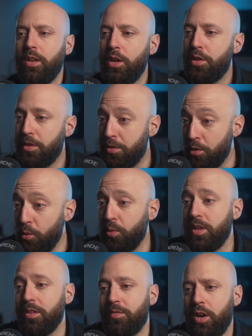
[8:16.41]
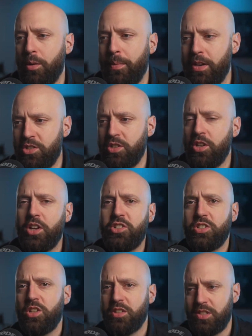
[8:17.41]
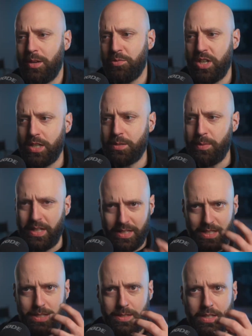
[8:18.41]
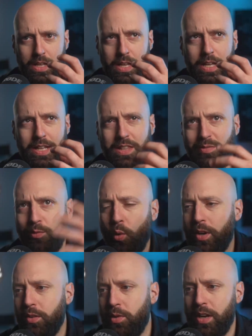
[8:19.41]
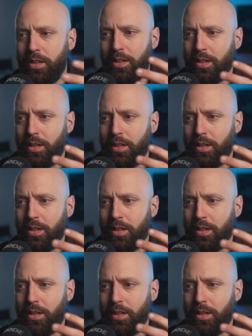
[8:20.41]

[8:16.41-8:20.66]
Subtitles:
through the environment, not just on subjects, but in the void, right?